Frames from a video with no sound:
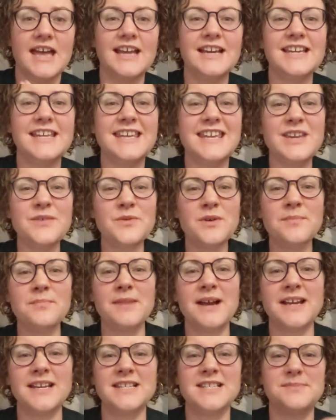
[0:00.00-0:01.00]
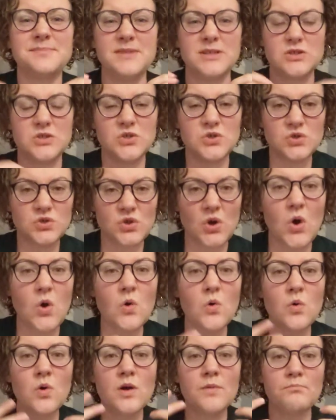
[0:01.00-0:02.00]
and he reminds me
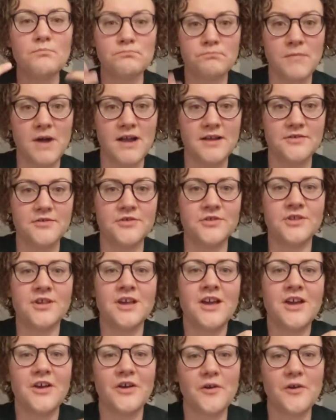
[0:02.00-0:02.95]
so much